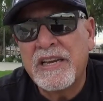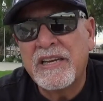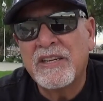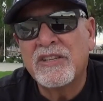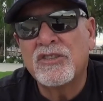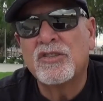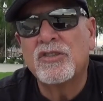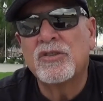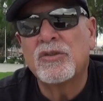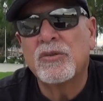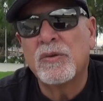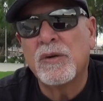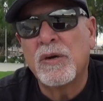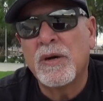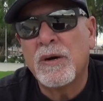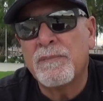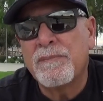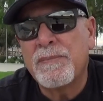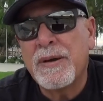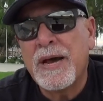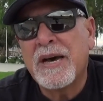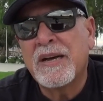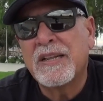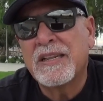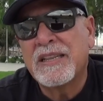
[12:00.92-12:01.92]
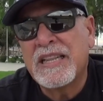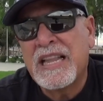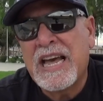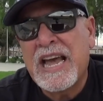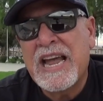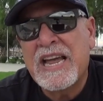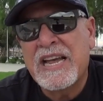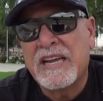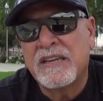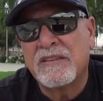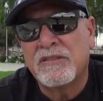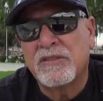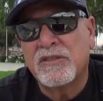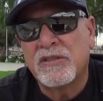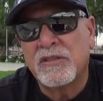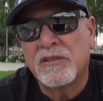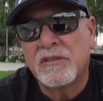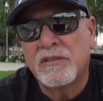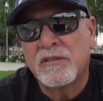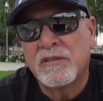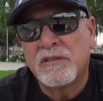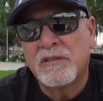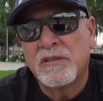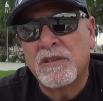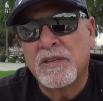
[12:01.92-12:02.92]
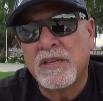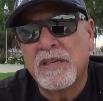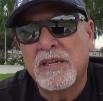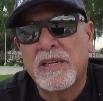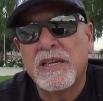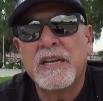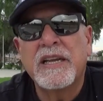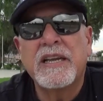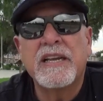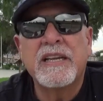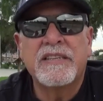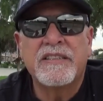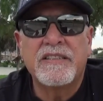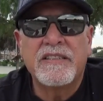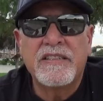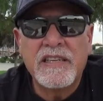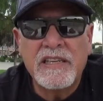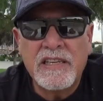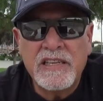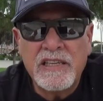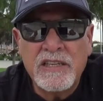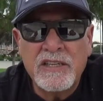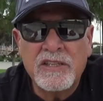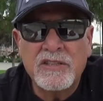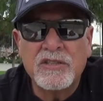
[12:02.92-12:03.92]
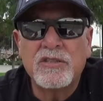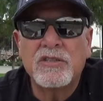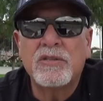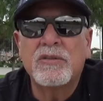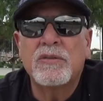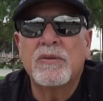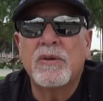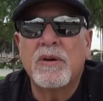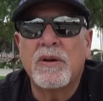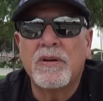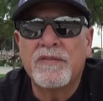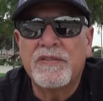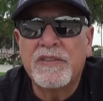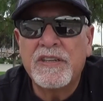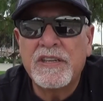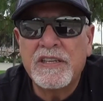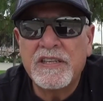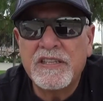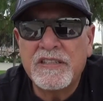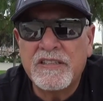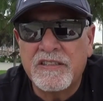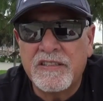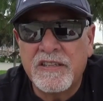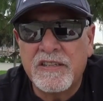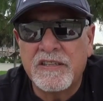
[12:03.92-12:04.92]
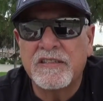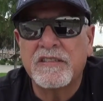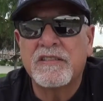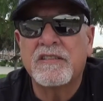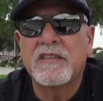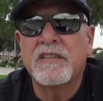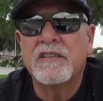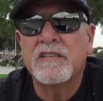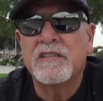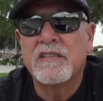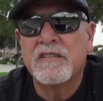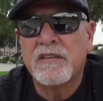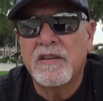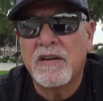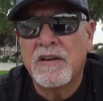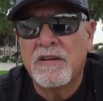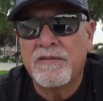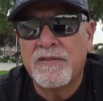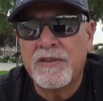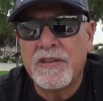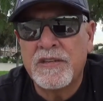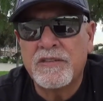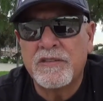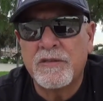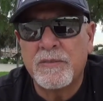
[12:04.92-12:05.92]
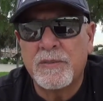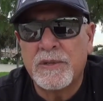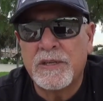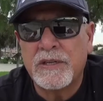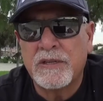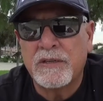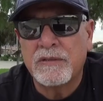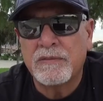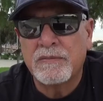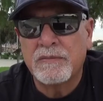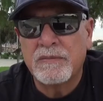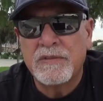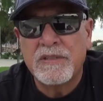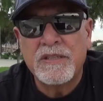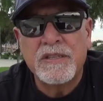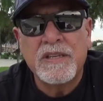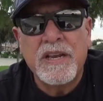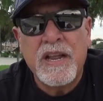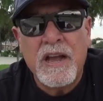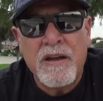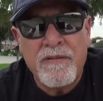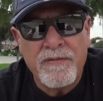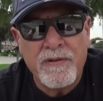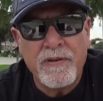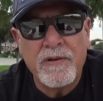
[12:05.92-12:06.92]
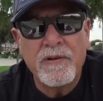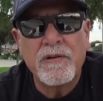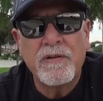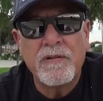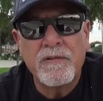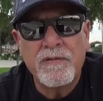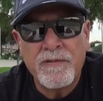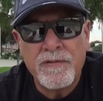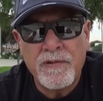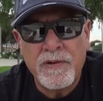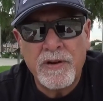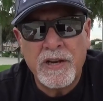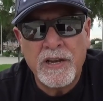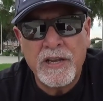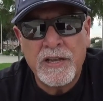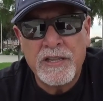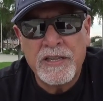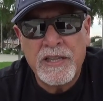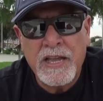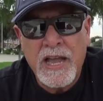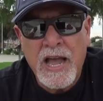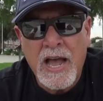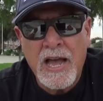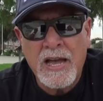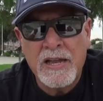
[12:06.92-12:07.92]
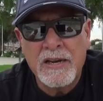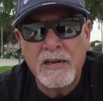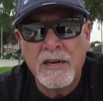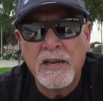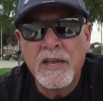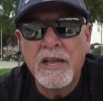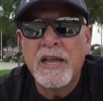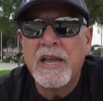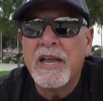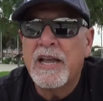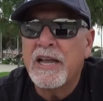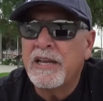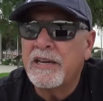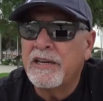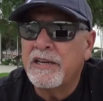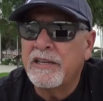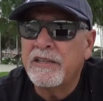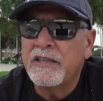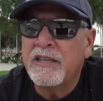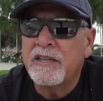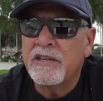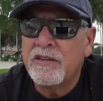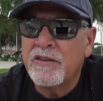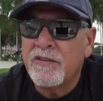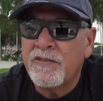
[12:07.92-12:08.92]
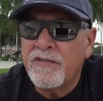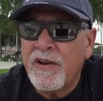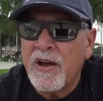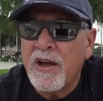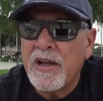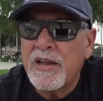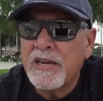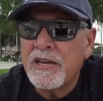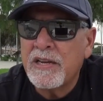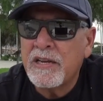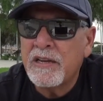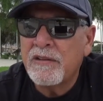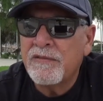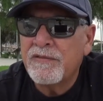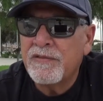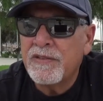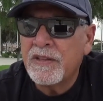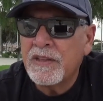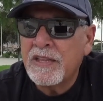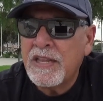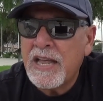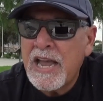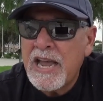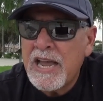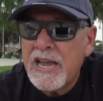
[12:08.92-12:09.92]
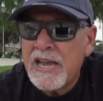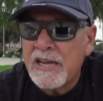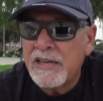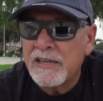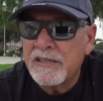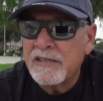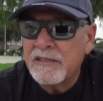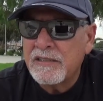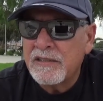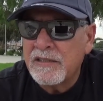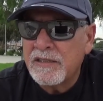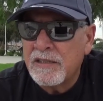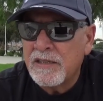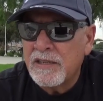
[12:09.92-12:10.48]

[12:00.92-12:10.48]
issue about land. It's the issue of the existence of Israel. Never forget that. And in the dividing of the land,